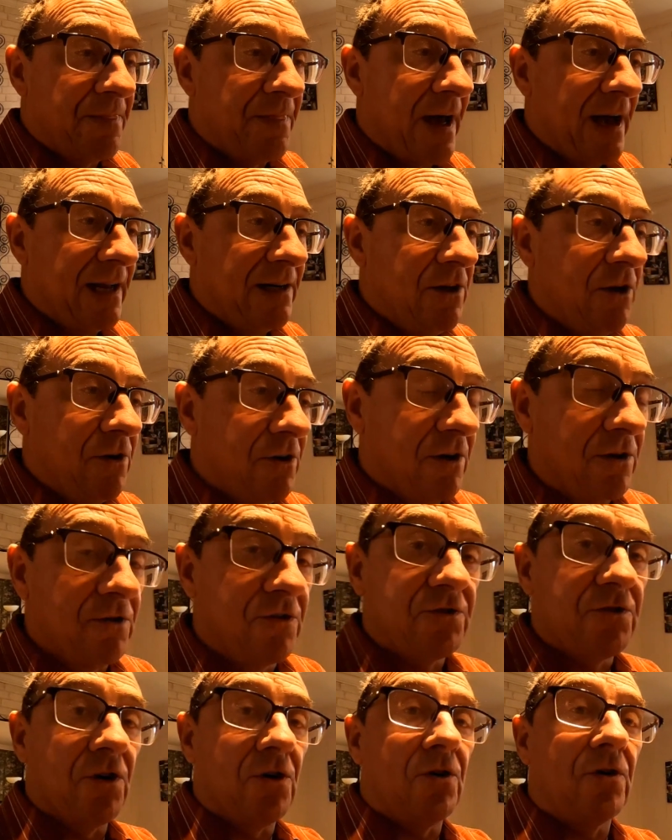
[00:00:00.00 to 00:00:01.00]
then you can
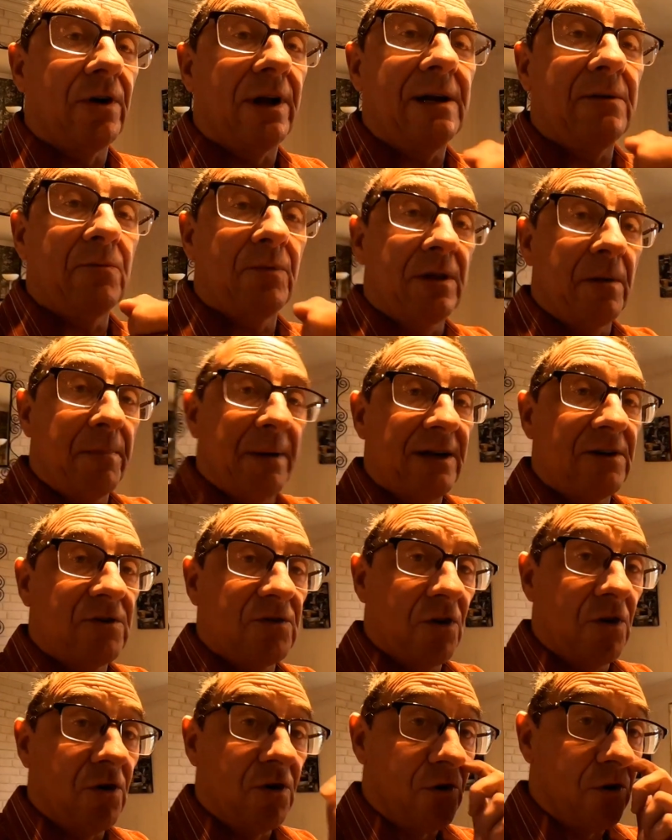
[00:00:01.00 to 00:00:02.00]
saw it with a big
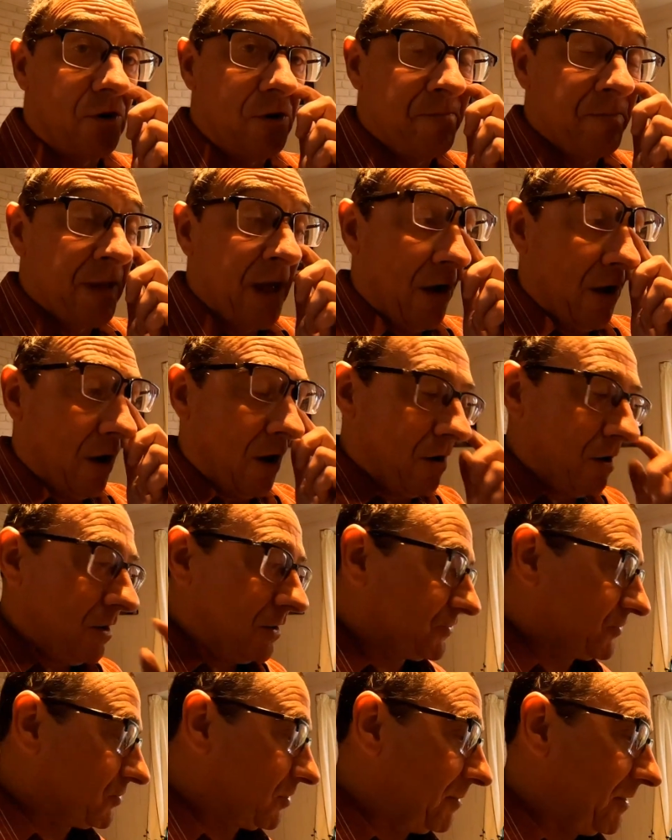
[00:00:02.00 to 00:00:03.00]
saw,
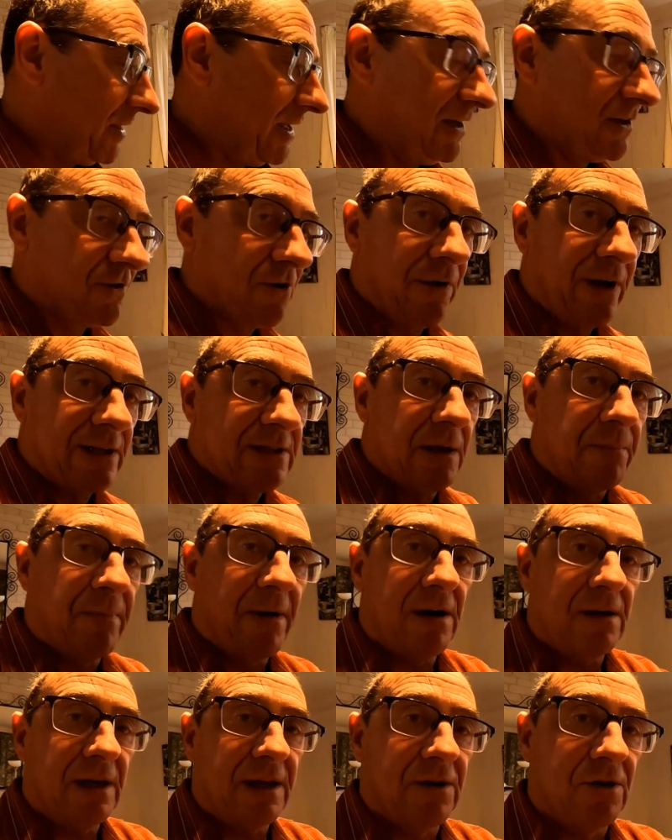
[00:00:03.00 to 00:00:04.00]
or some of these are actually
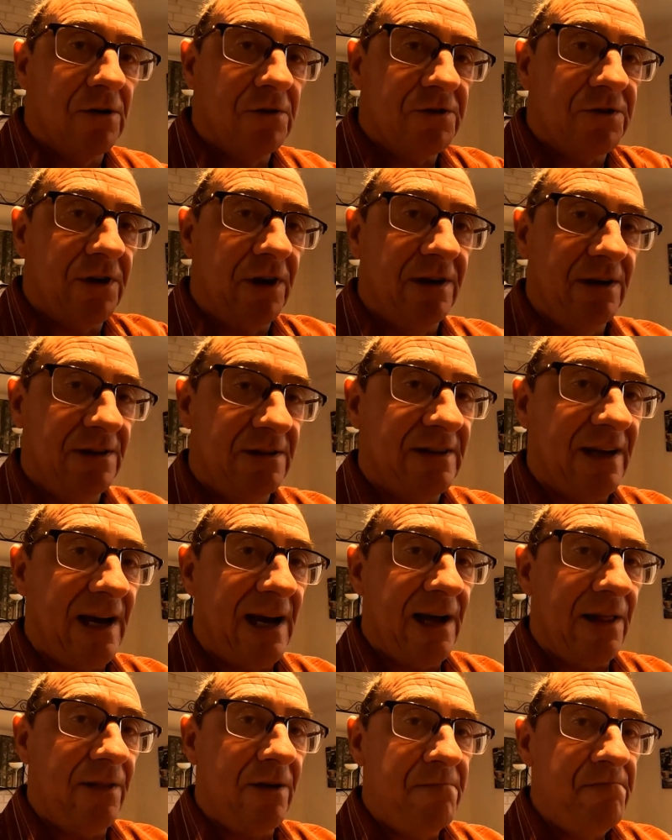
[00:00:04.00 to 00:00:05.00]
partly cut, so you can
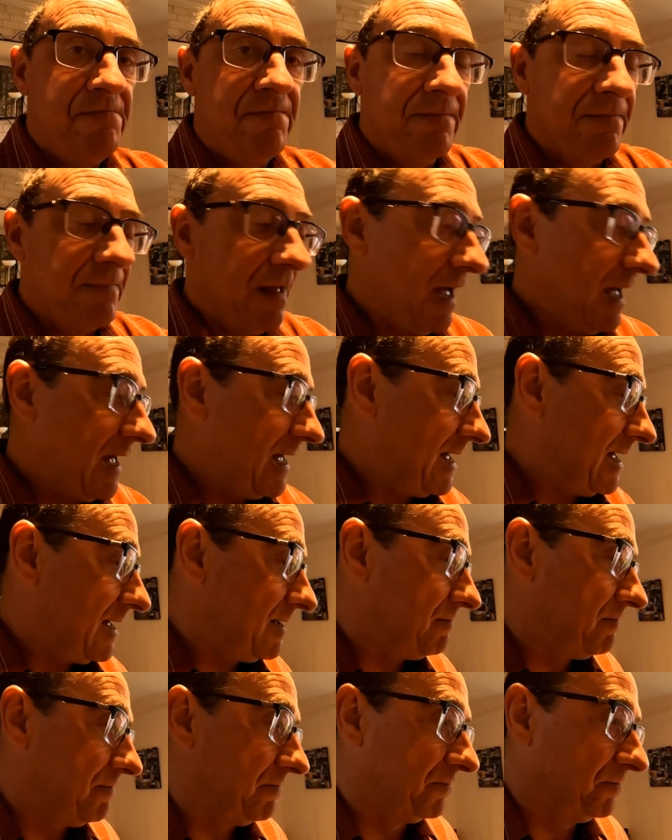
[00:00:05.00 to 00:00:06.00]
tear them,
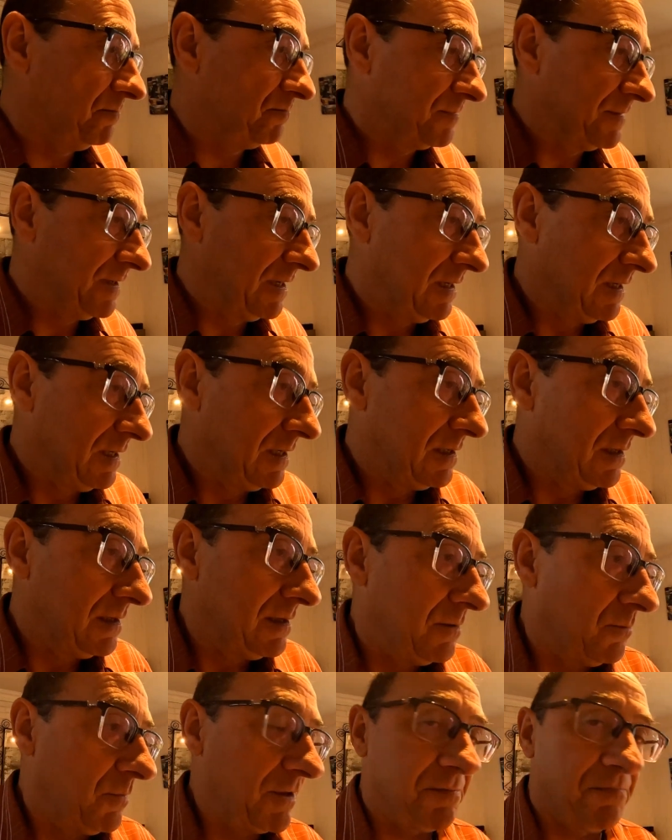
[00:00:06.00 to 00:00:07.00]
um,
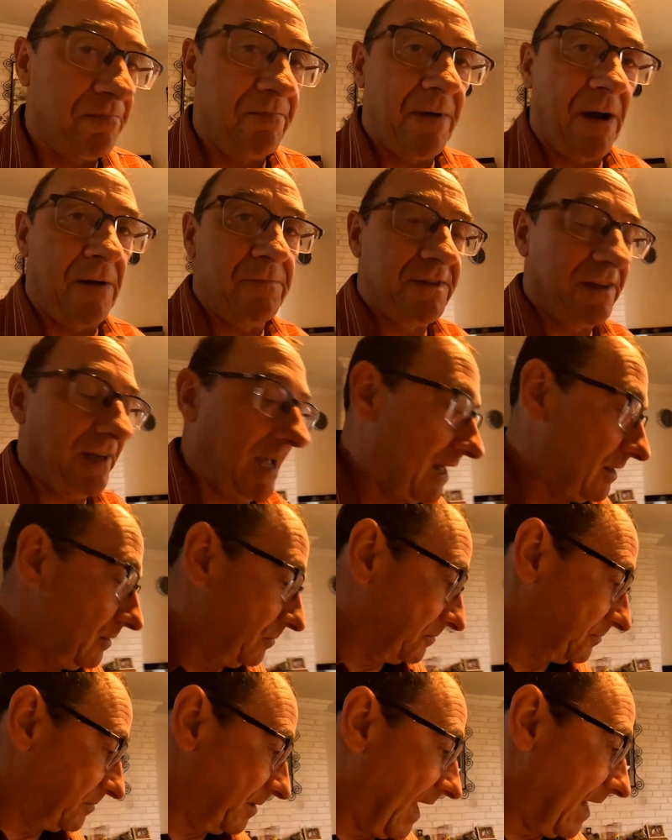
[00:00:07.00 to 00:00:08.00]
which obviously
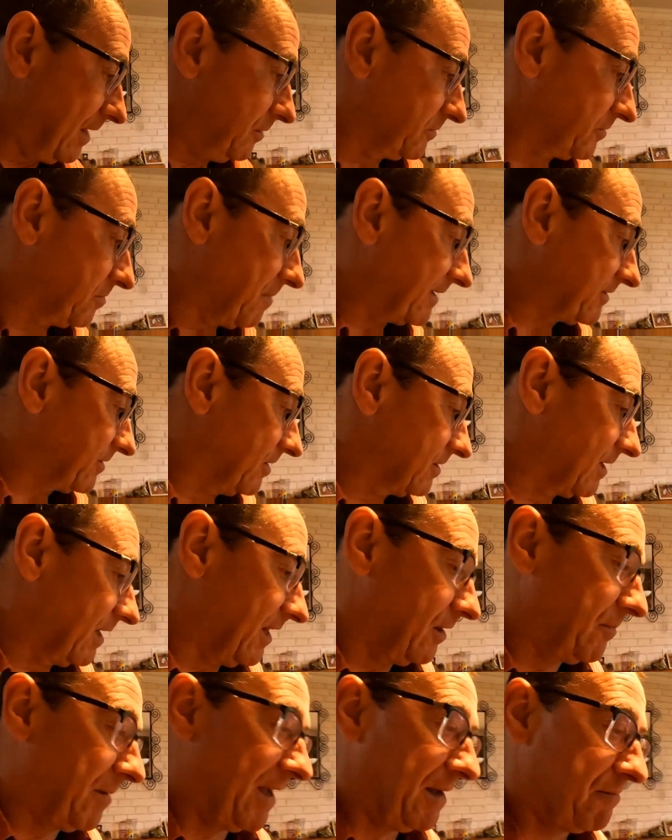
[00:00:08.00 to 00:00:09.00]
helps helps matters a
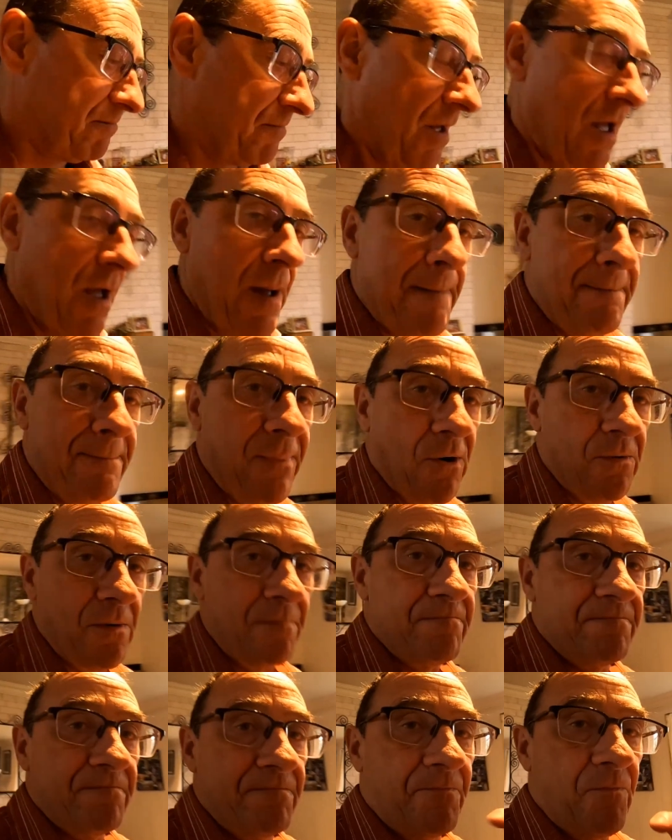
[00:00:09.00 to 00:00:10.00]
little bit. But